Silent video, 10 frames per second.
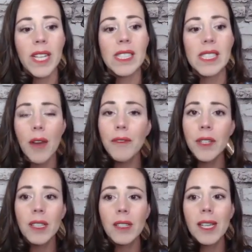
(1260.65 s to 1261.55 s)
It's
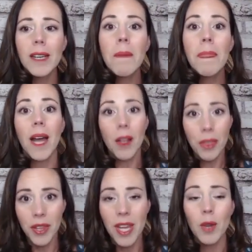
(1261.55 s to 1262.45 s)
definitely a
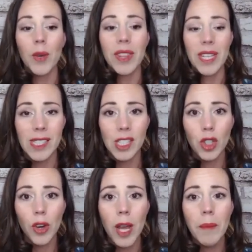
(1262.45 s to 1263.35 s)
thing with
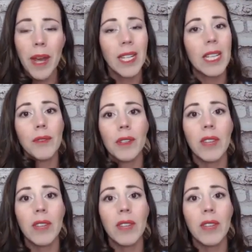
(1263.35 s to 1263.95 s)
Instagram and even